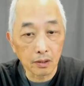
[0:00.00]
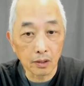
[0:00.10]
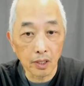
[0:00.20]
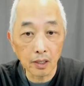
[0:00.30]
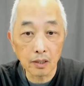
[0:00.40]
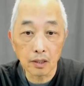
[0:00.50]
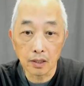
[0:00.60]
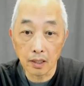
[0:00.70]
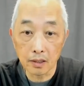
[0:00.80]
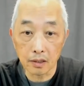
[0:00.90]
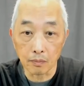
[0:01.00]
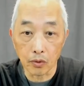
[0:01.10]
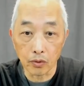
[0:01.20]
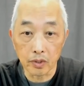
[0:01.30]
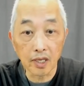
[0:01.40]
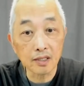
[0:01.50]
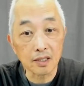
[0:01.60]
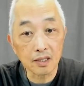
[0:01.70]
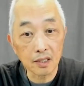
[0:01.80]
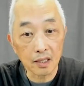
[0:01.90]
Okay, that is important.
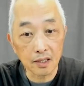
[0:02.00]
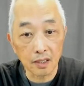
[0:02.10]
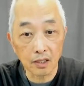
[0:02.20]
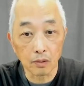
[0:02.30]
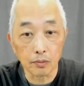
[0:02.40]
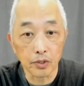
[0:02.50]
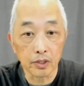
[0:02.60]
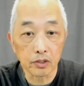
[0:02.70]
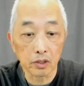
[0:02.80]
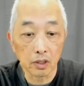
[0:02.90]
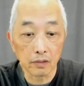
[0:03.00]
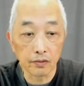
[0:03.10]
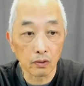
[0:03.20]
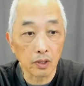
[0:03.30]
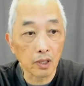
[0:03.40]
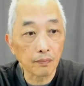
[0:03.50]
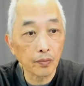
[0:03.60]
That's another branch of yoga.